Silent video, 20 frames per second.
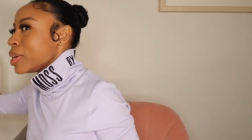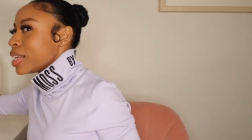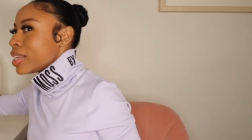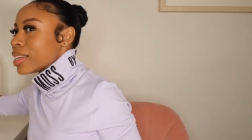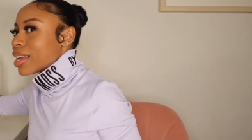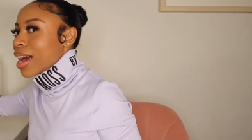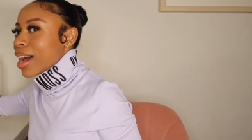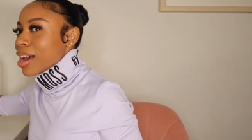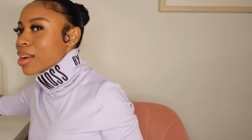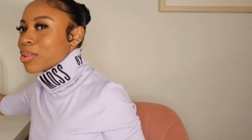
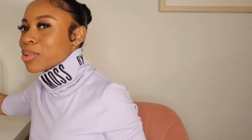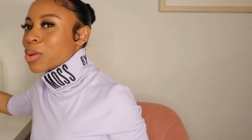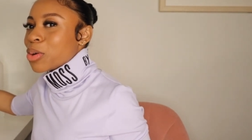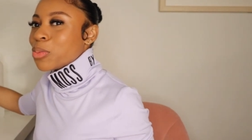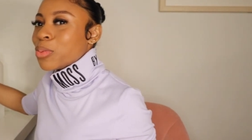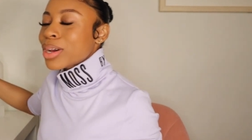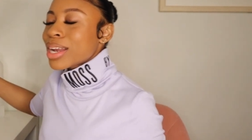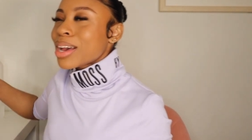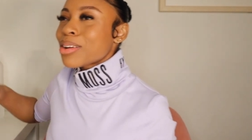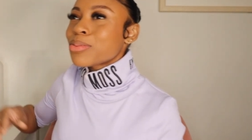be I don't
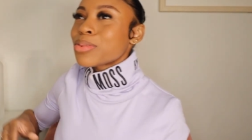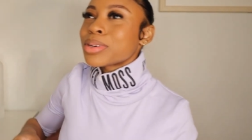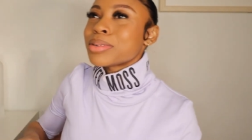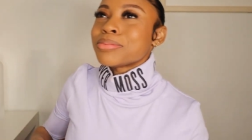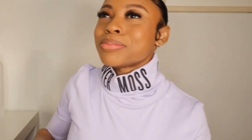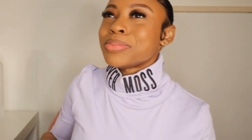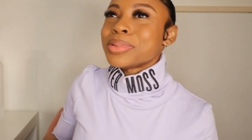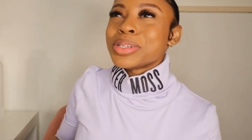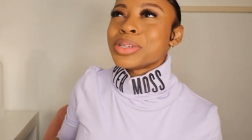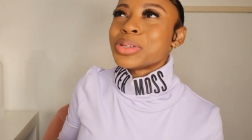know what I
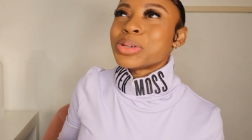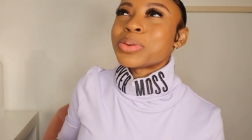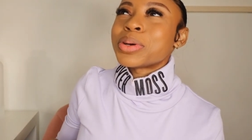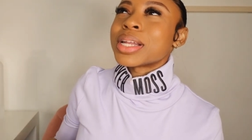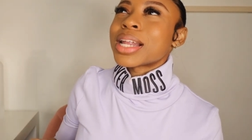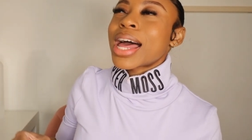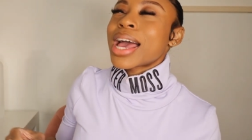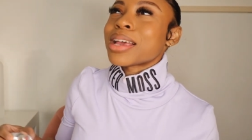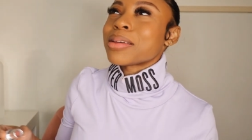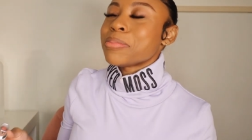would be doing
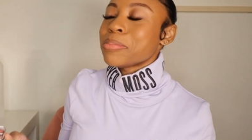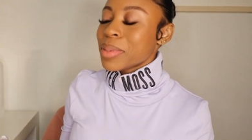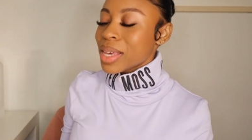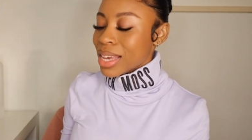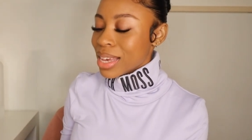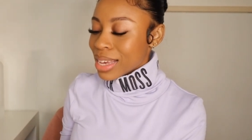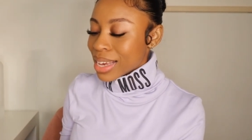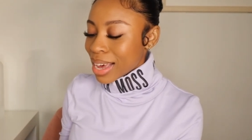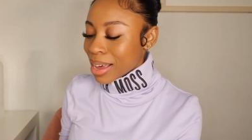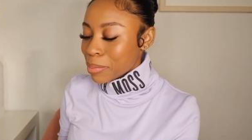like
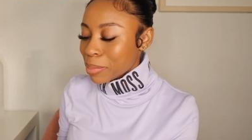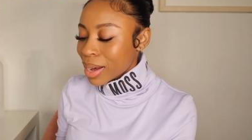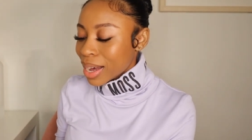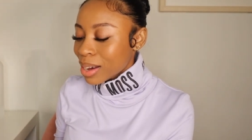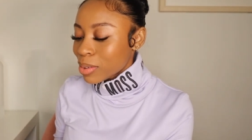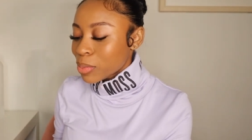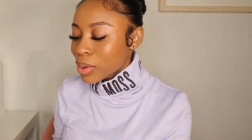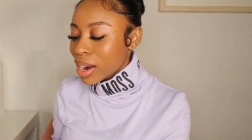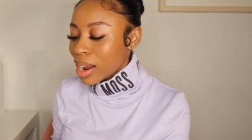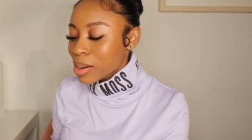me at
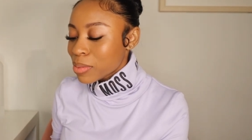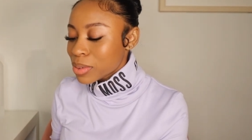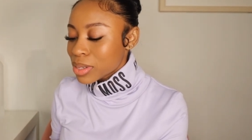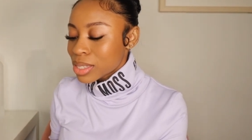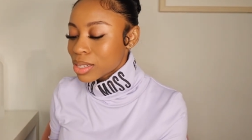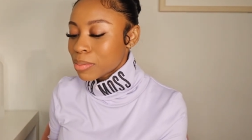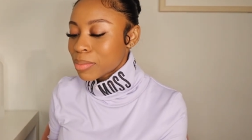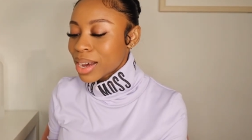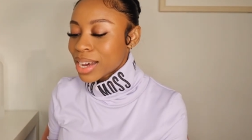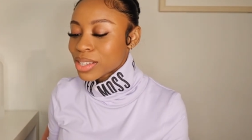my when I was
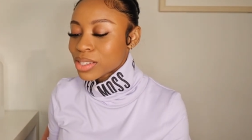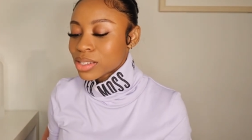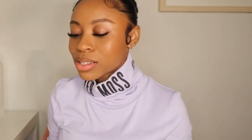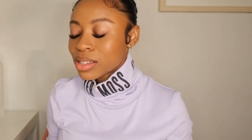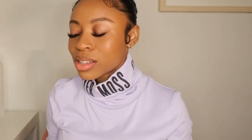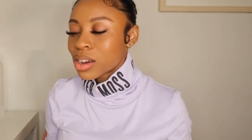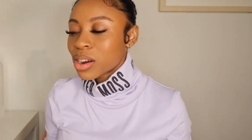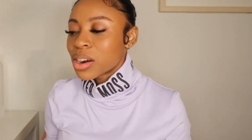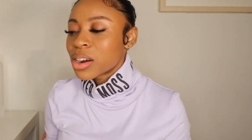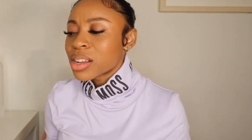in my
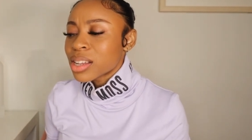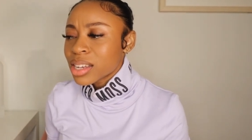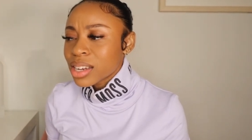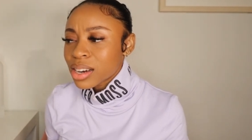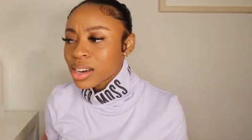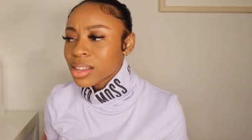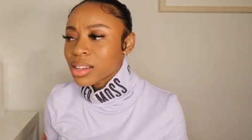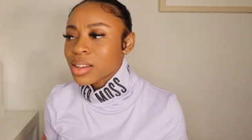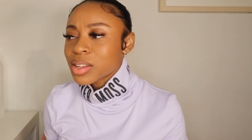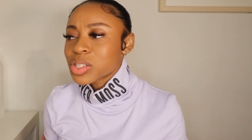early
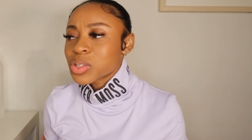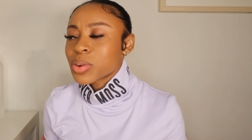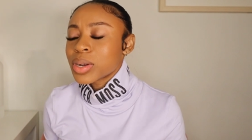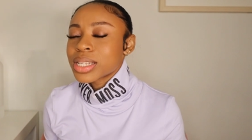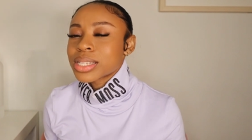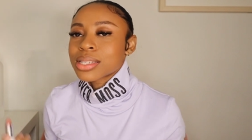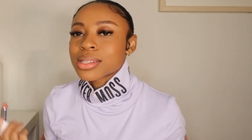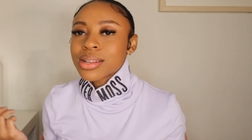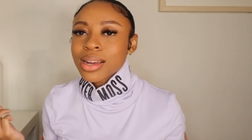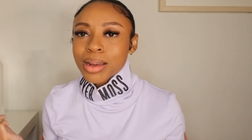early
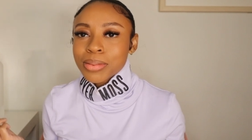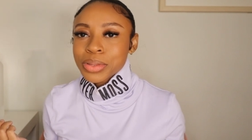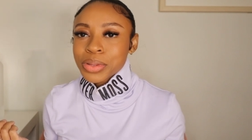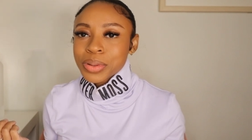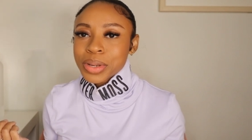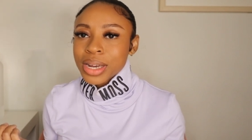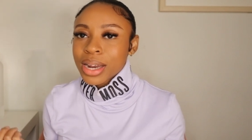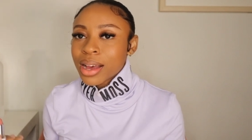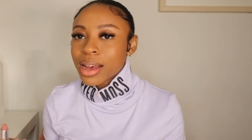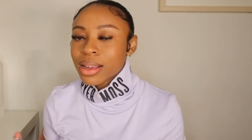20s was now I'm
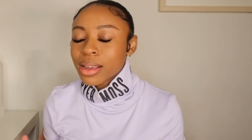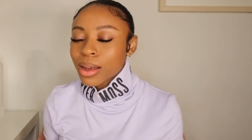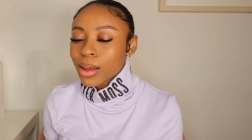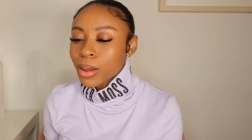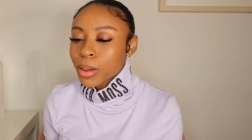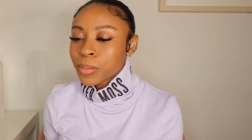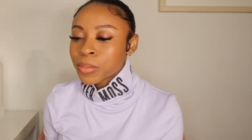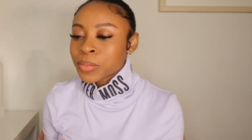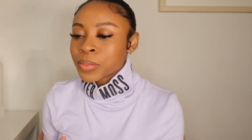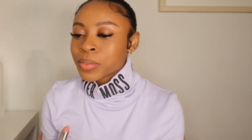29
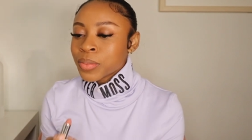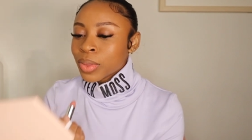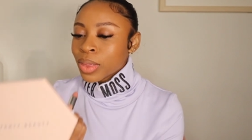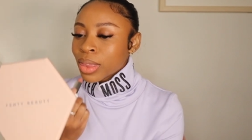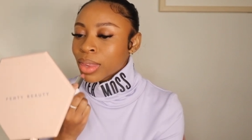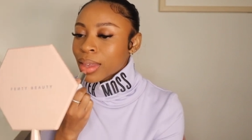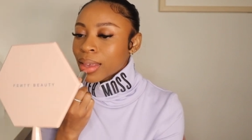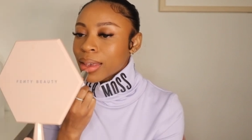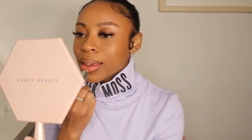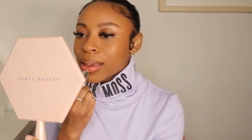y'all
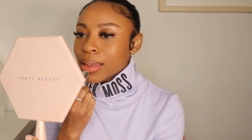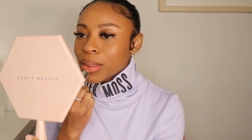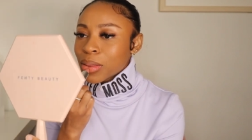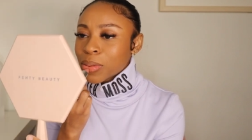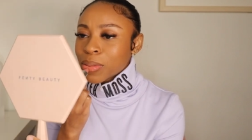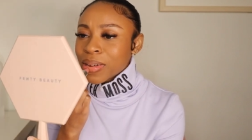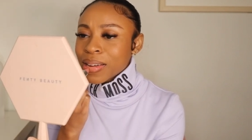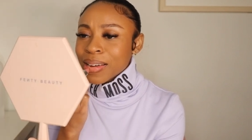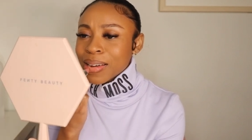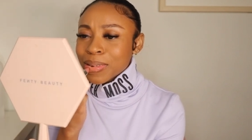and the
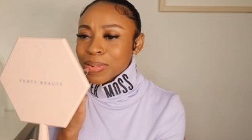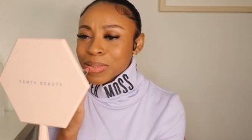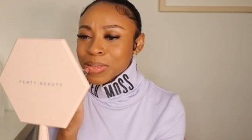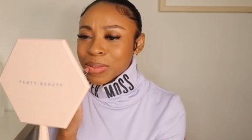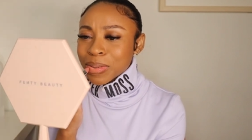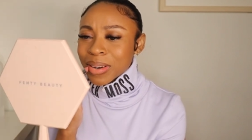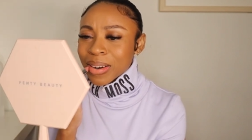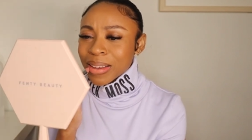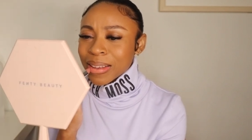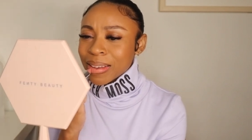way I was
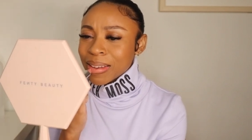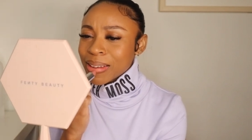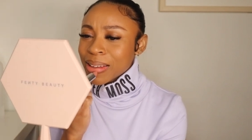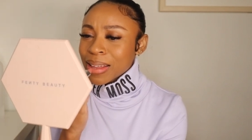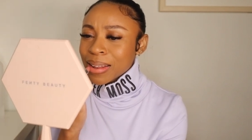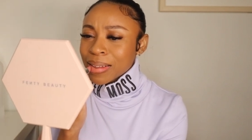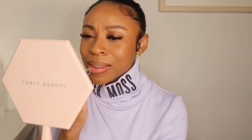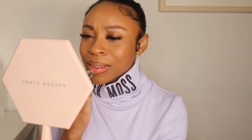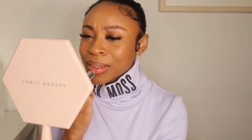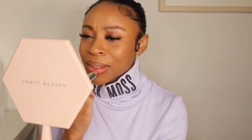
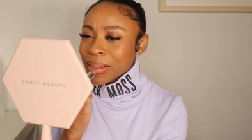working